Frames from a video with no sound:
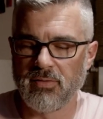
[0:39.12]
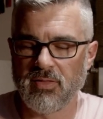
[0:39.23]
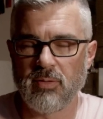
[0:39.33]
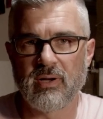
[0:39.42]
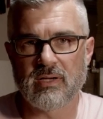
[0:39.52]

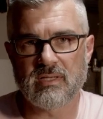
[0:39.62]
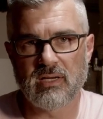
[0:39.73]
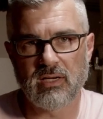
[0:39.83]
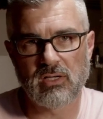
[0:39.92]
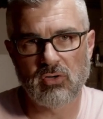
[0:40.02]
Then the bugs
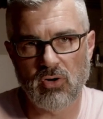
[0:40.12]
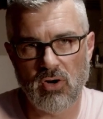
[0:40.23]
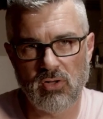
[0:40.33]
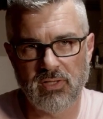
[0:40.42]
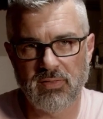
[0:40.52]
can
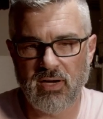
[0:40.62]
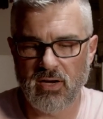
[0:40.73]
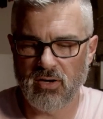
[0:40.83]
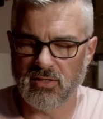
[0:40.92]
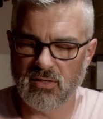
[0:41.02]
crawl in
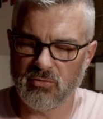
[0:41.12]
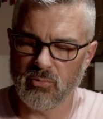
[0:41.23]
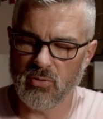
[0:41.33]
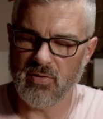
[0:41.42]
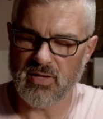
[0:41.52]
there and get
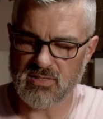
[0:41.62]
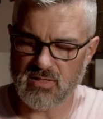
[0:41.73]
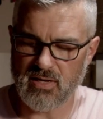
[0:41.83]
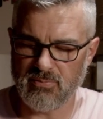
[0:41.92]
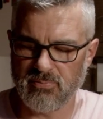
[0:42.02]
through all that
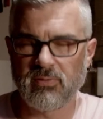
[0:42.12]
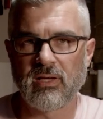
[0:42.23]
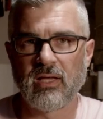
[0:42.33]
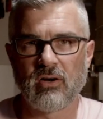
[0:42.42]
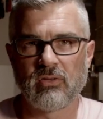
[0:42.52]
stuff,
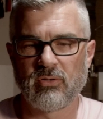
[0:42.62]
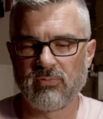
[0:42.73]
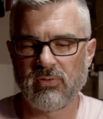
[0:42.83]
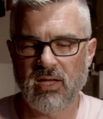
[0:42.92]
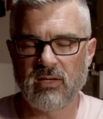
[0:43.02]
and our little
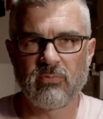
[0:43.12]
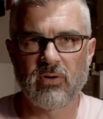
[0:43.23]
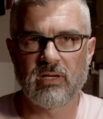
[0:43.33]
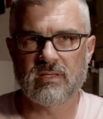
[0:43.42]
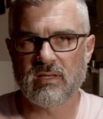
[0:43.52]
flying
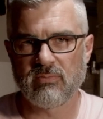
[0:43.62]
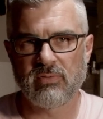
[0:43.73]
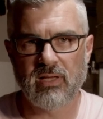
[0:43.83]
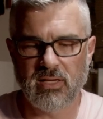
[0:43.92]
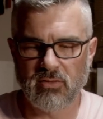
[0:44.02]
friends can
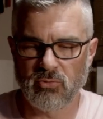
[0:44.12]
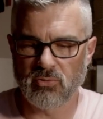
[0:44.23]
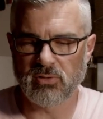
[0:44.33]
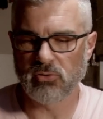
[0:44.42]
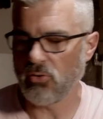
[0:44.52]
fly in
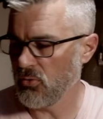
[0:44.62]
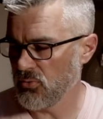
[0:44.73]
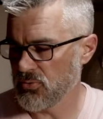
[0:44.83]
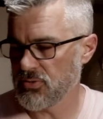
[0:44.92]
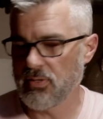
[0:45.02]
through the little
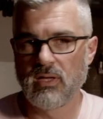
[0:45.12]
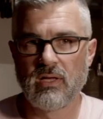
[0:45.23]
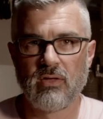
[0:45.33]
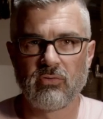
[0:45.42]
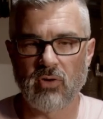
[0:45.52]
holes.
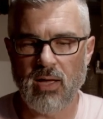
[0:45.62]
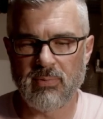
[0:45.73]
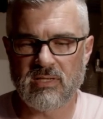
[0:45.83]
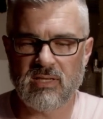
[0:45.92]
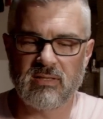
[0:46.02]
So
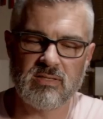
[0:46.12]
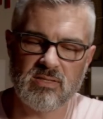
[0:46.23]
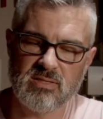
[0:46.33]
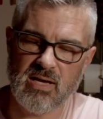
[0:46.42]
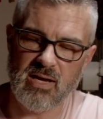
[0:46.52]
I'm gonna set
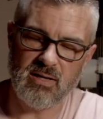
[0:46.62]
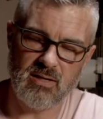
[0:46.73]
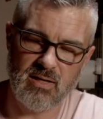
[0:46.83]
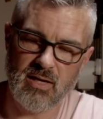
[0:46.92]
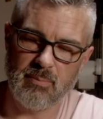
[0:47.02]
this
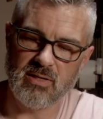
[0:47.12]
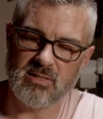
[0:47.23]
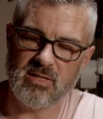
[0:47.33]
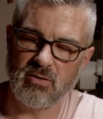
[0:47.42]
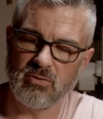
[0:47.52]
aside and I'm gonna
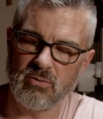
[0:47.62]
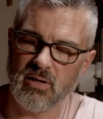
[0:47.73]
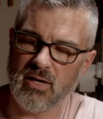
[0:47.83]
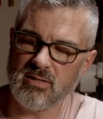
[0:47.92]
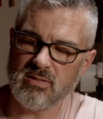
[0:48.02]
tell you
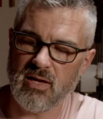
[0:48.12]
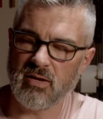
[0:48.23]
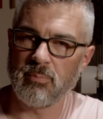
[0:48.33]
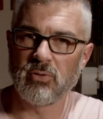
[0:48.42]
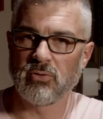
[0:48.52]
guys
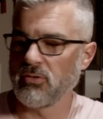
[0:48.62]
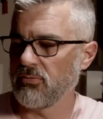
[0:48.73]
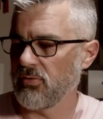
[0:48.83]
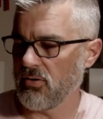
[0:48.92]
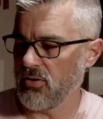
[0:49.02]
how to build
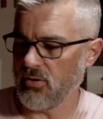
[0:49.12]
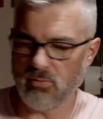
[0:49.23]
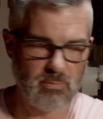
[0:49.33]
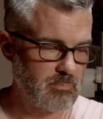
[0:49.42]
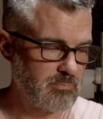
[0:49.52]
your very
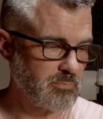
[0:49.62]
own.